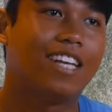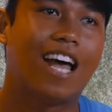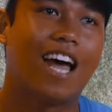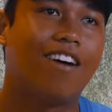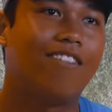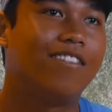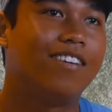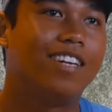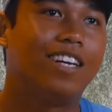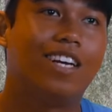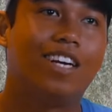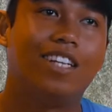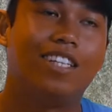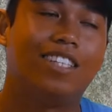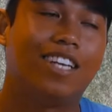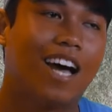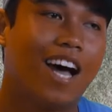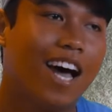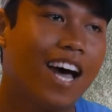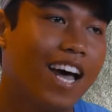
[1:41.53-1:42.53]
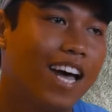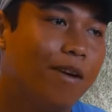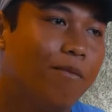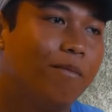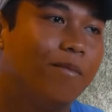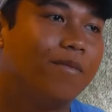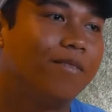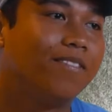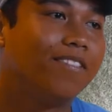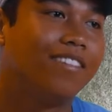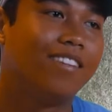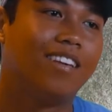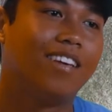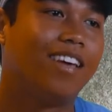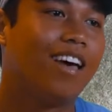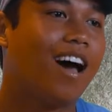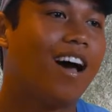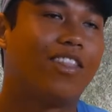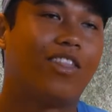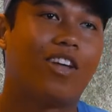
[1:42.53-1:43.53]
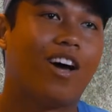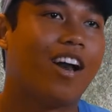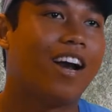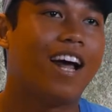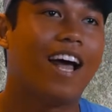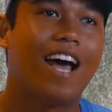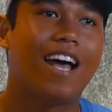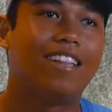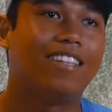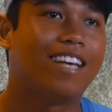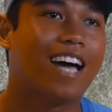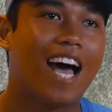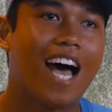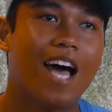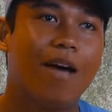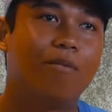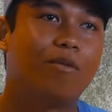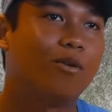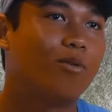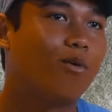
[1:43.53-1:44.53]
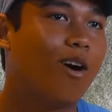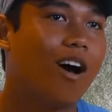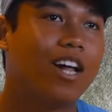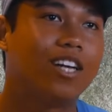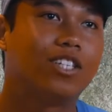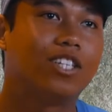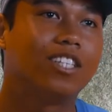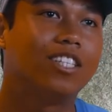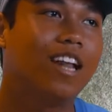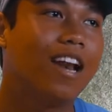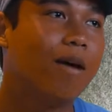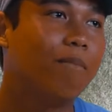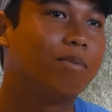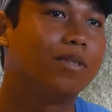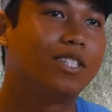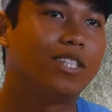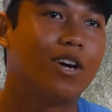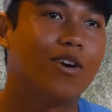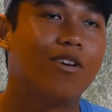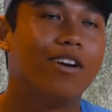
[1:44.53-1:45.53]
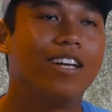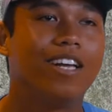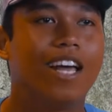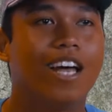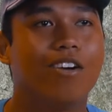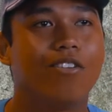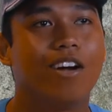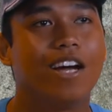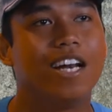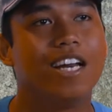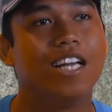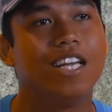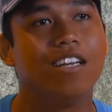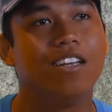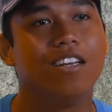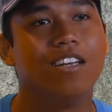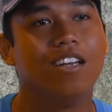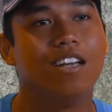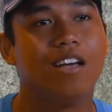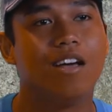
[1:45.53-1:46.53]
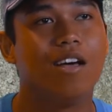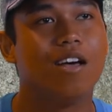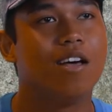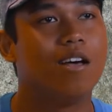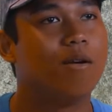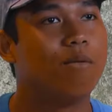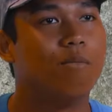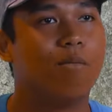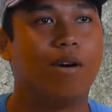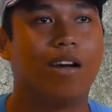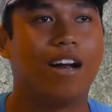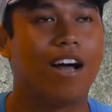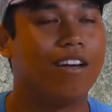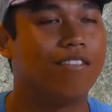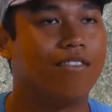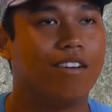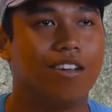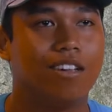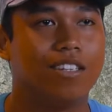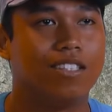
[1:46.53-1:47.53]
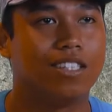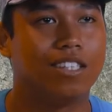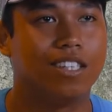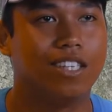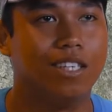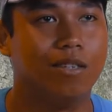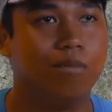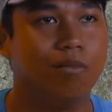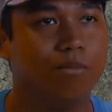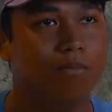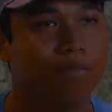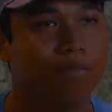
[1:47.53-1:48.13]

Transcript: having a good time. Thought I had time to watch an episode and get ready, but I fell asleep.